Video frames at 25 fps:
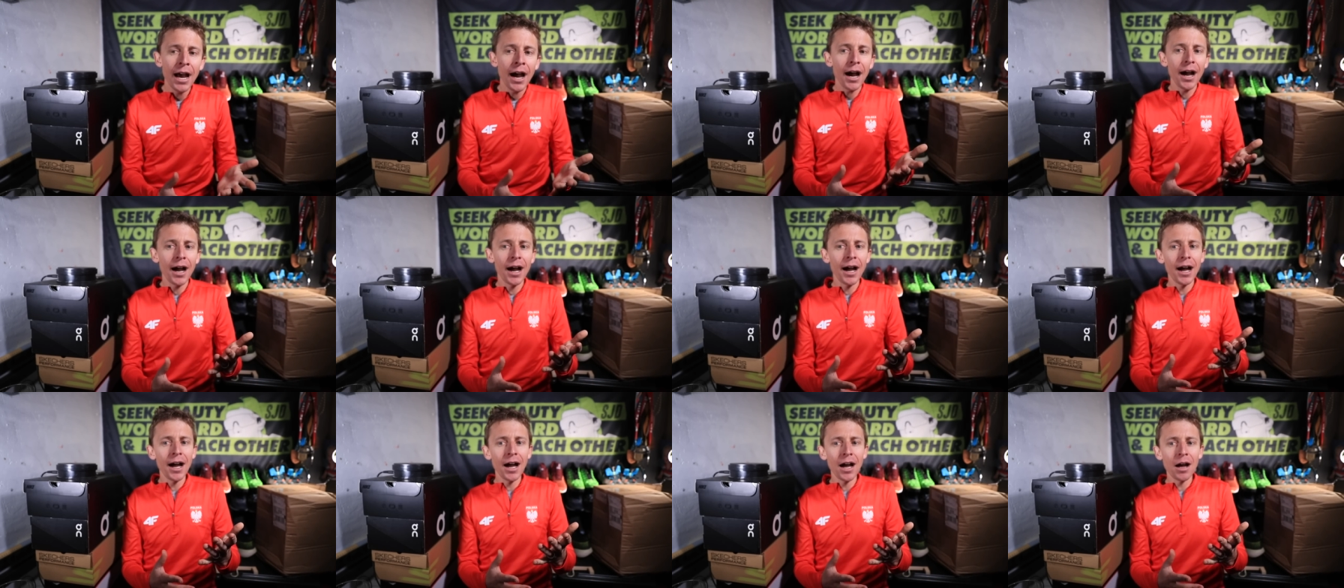
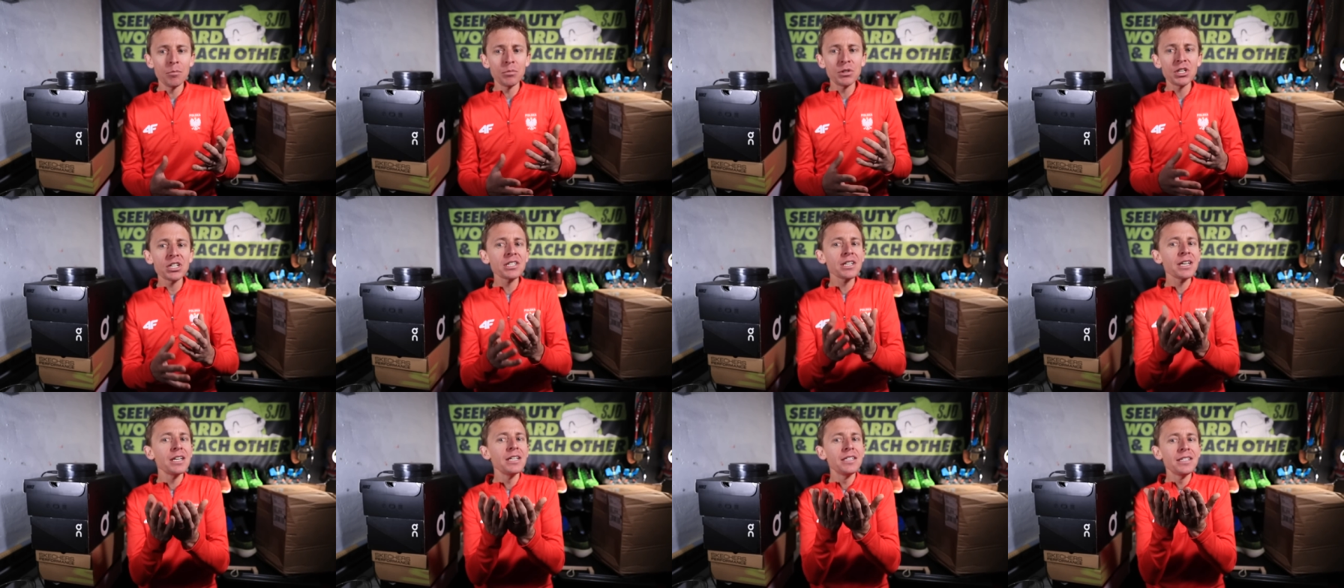Um,
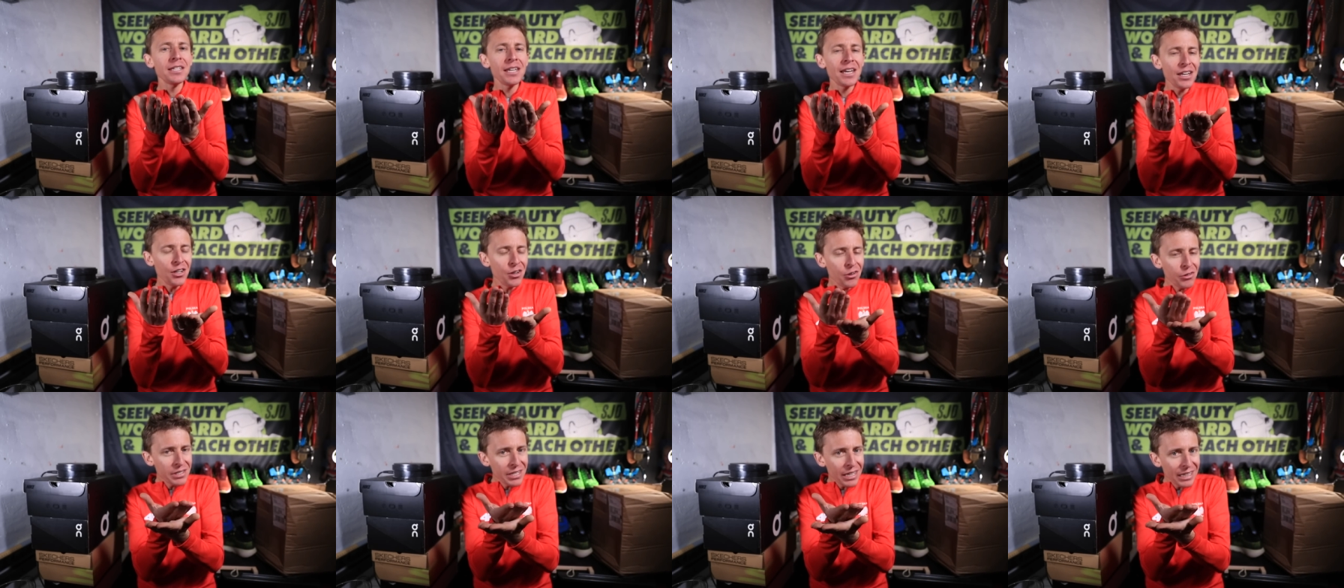just
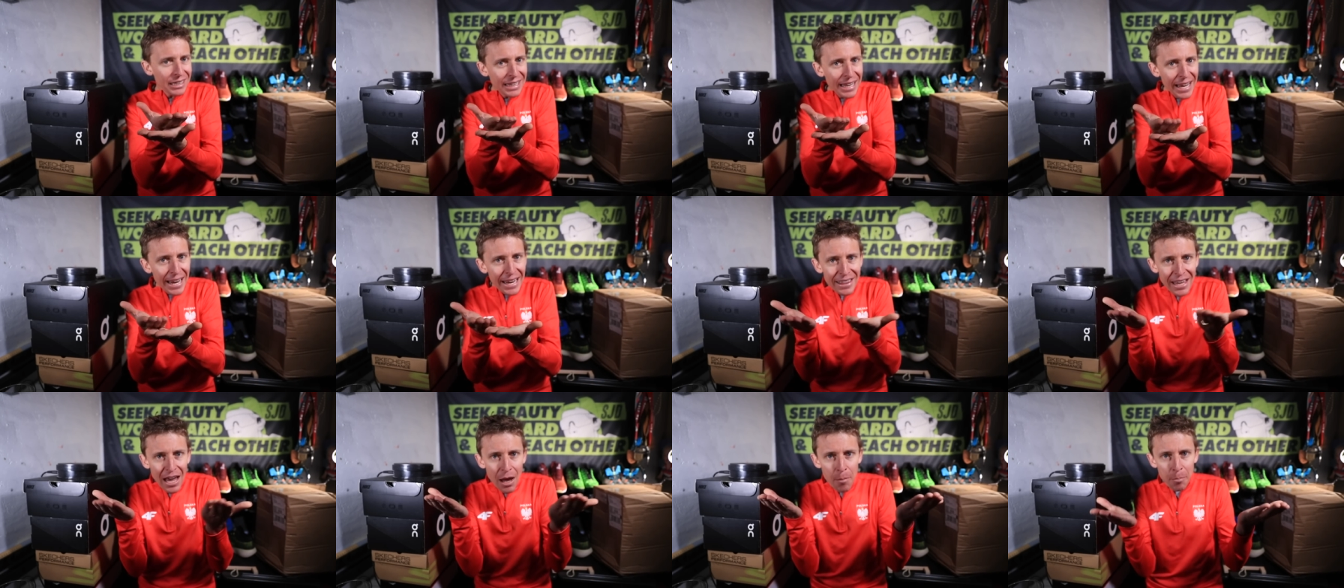continue to
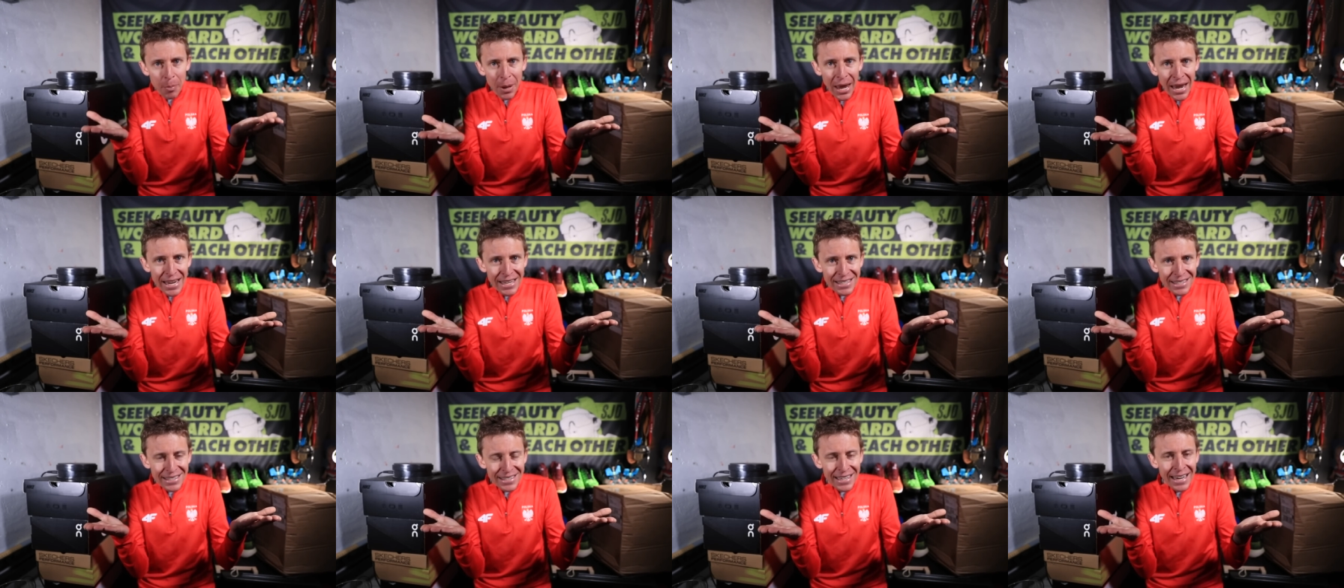lay that
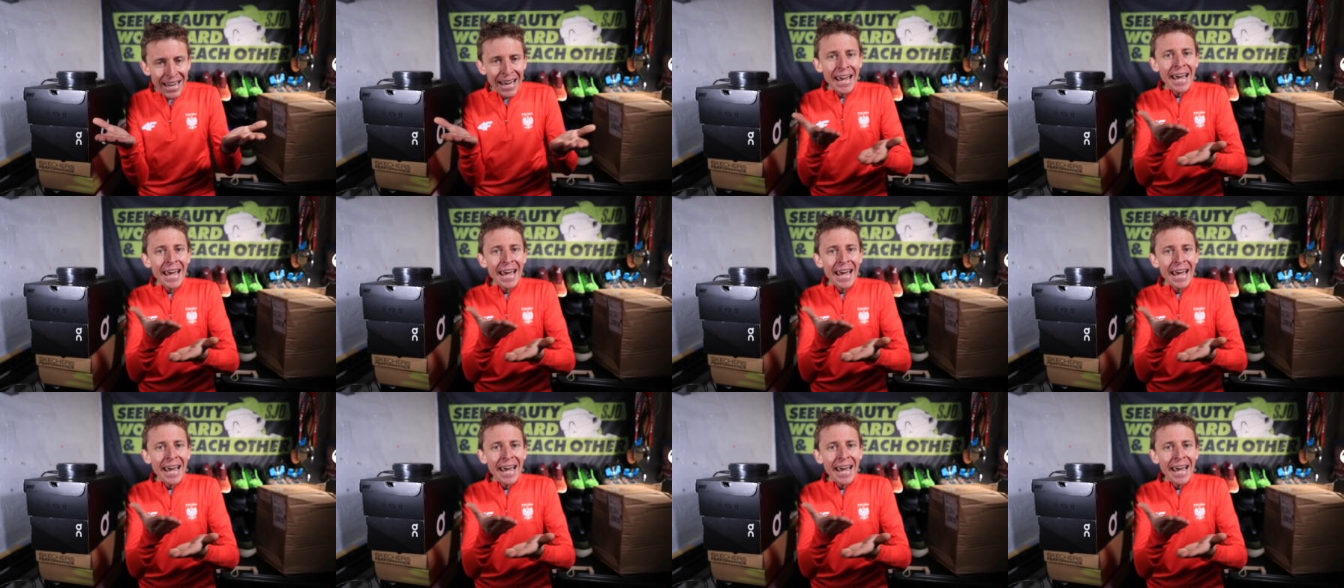base